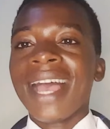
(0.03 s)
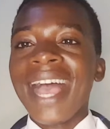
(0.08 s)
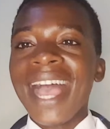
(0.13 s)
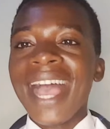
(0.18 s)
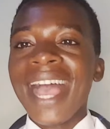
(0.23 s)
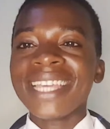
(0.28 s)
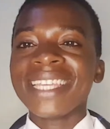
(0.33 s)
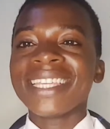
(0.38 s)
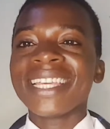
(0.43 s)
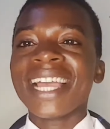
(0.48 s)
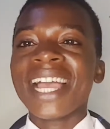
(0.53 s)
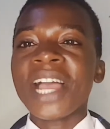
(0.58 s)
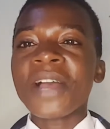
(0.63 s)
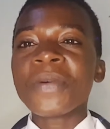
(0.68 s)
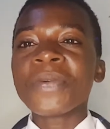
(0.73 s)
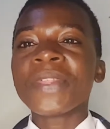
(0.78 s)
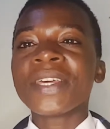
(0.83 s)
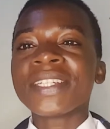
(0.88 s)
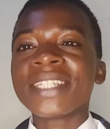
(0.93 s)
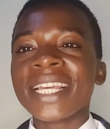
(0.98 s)
Hi, I
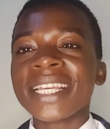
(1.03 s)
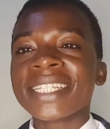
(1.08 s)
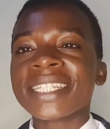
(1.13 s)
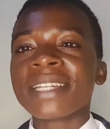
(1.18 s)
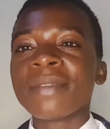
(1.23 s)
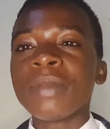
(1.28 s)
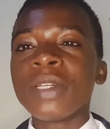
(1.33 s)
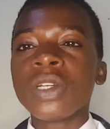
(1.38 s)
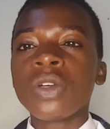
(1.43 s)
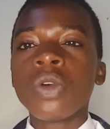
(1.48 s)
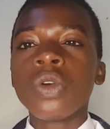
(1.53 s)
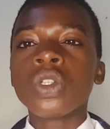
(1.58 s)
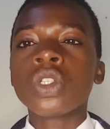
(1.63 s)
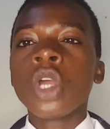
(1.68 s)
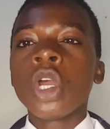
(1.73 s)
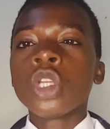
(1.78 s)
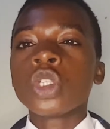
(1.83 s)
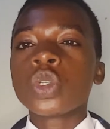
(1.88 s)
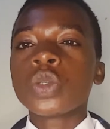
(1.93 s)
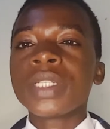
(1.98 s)
hope that you're extremely
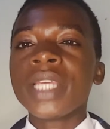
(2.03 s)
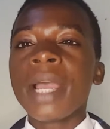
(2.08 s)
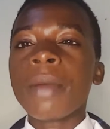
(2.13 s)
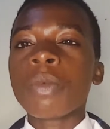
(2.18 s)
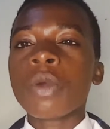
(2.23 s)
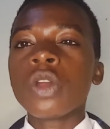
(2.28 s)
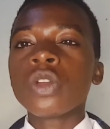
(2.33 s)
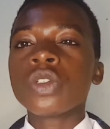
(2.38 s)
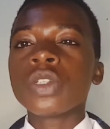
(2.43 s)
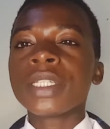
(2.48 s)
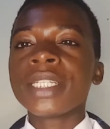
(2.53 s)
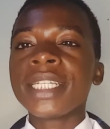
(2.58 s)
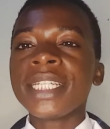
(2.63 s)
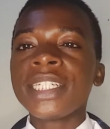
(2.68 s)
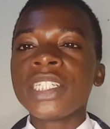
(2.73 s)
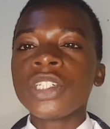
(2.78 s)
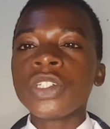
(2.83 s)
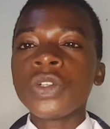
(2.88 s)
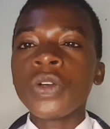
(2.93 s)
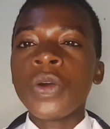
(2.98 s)
good. Today I'm going to
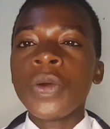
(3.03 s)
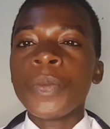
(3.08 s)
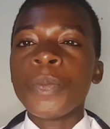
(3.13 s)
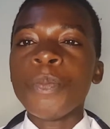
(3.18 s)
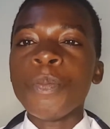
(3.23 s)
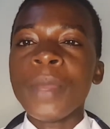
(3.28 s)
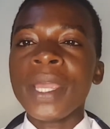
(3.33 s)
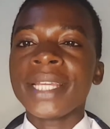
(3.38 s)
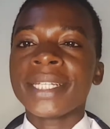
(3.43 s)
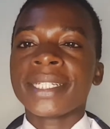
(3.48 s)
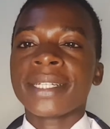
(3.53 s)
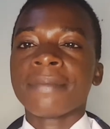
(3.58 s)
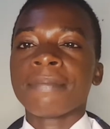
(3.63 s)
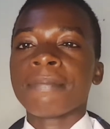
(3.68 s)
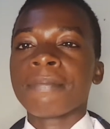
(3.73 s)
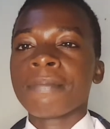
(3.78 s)
teach you matter.